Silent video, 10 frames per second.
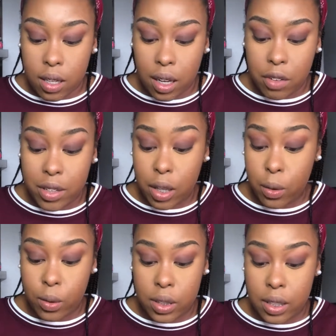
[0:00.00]
Not really an
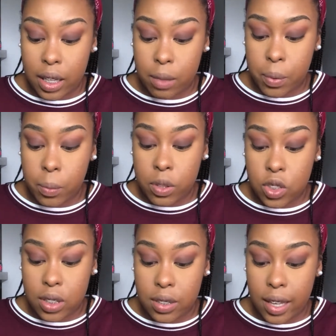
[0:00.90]
oldie. Like, people
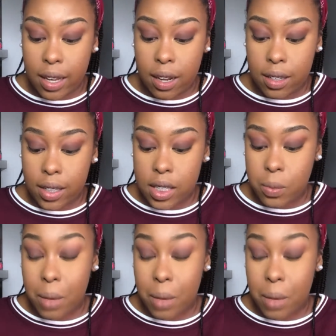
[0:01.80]
just get on this,